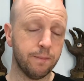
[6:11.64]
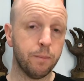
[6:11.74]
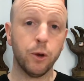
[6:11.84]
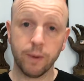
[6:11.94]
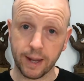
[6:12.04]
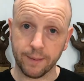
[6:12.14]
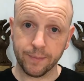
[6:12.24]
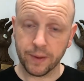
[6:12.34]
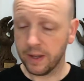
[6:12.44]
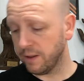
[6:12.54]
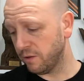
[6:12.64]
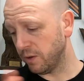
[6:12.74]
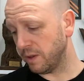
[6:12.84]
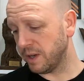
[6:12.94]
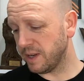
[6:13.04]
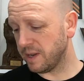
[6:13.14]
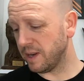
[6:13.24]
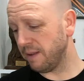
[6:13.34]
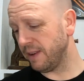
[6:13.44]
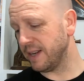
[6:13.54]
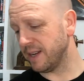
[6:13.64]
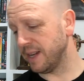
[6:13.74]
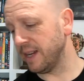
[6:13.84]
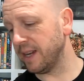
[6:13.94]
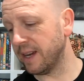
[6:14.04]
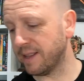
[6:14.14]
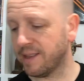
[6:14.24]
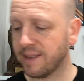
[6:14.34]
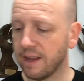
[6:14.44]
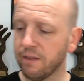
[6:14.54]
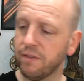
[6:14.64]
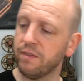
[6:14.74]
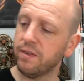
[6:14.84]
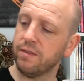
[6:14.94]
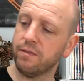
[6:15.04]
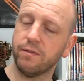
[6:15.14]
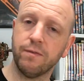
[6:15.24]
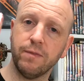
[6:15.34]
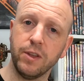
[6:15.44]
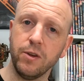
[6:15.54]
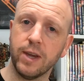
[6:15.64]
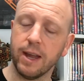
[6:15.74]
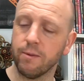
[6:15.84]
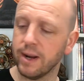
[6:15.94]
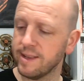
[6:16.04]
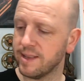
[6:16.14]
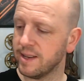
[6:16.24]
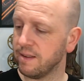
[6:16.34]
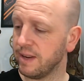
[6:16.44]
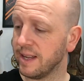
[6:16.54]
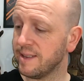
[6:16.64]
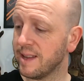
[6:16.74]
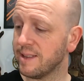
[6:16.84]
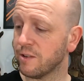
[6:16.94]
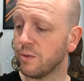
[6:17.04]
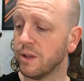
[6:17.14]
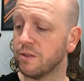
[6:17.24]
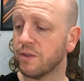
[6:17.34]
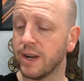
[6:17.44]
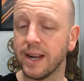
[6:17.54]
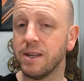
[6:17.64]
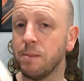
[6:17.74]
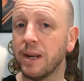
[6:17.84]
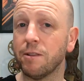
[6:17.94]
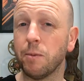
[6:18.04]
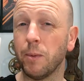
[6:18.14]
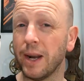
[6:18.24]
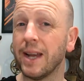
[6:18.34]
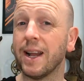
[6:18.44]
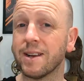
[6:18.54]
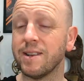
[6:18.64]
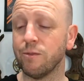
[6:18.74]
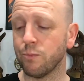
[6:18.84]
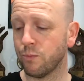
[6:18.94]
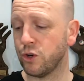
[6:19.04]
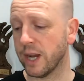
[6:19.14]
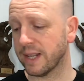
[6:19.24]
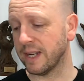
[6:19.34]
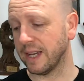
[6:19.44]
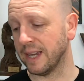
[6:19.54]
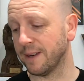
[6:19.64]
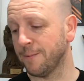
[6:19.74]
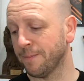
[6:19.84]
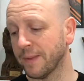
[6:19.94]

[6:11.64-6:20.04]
Blu-ray. So the DVD itself, the UK release of the DVD, says it runs for 90 minutes, but when I'd actually checked it again,